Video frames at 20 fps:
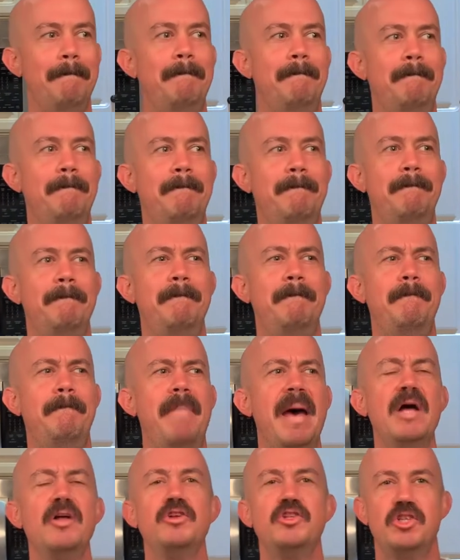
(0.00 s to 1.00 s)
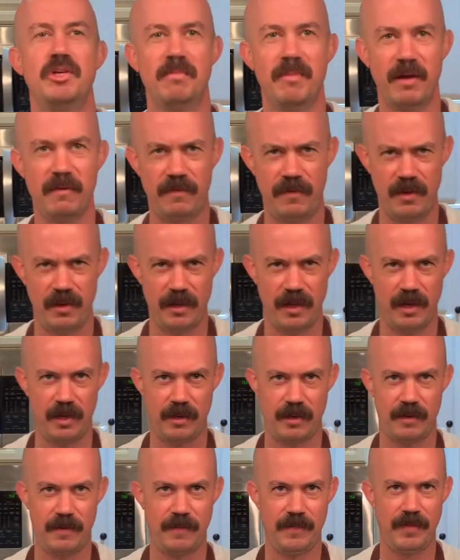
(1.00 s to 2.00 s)
Brussels. Belgium, I feel
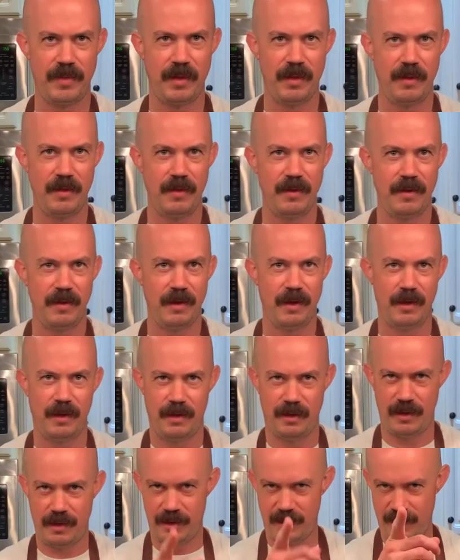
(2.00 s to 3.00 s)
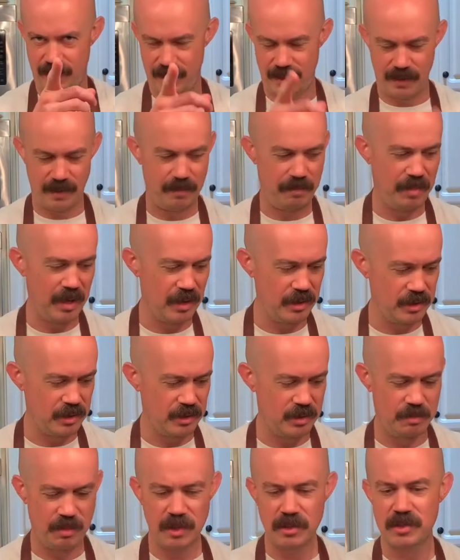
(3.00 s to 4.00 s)
like. Bel- ah, the Belgians. Ah,
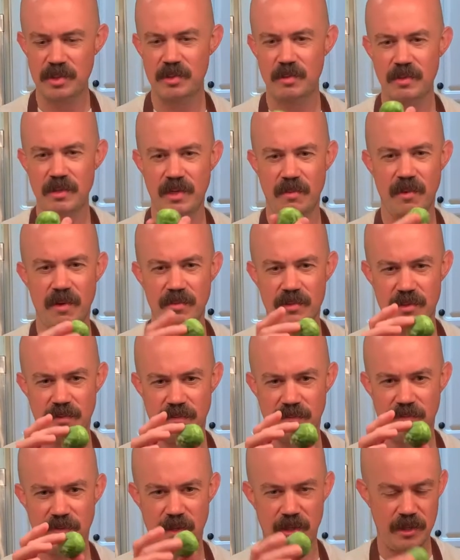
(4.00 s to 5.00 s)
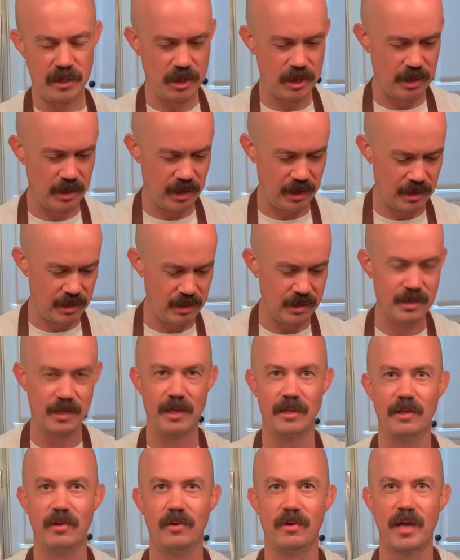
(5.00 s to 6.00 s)
Belgians. Belgians would come up with some funny shit like this,
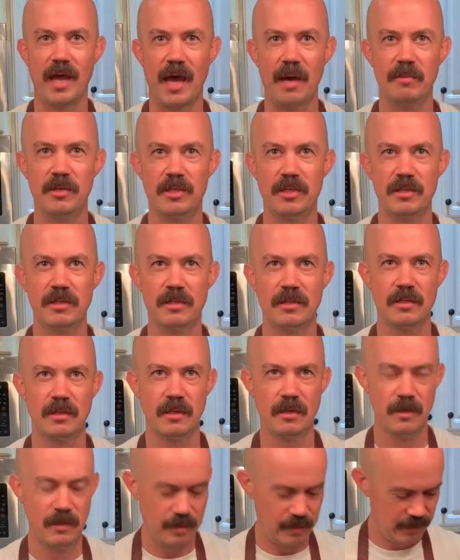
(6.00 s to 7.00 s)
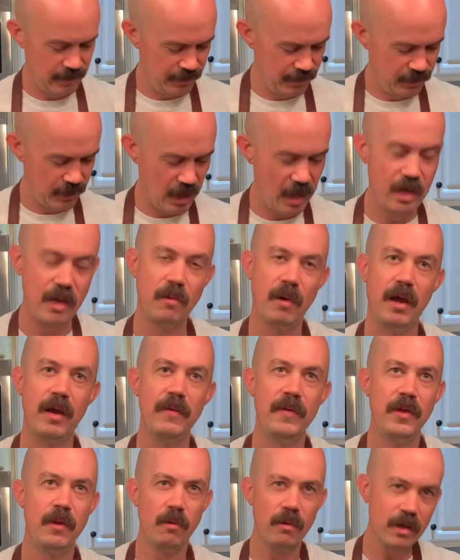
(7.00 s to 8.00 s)
like little cabbages. Yeah. Anyway,
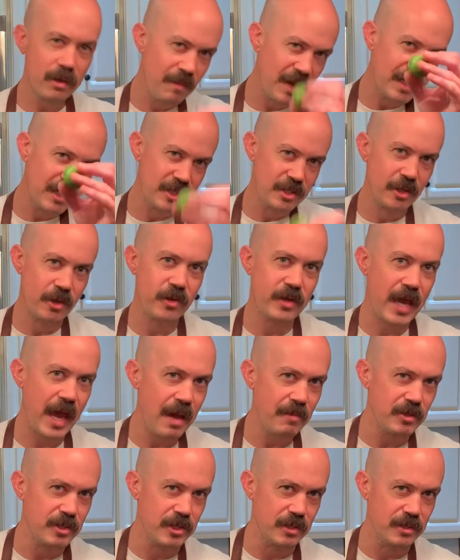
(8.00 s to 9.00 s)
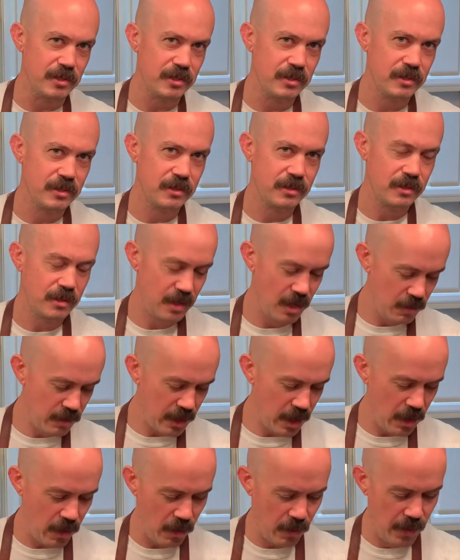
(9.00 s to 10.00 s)
we're gonna make these little cabbages. Here
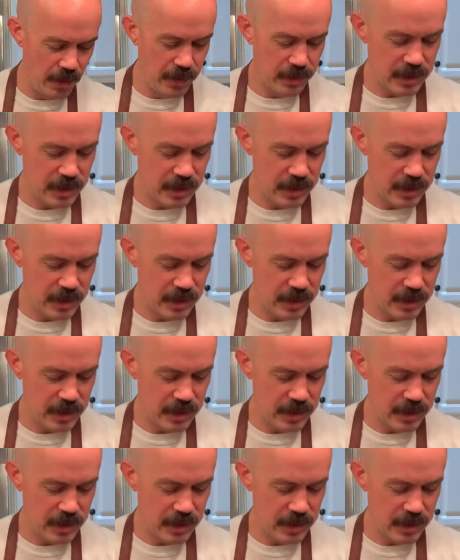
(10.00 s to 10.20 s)
we go.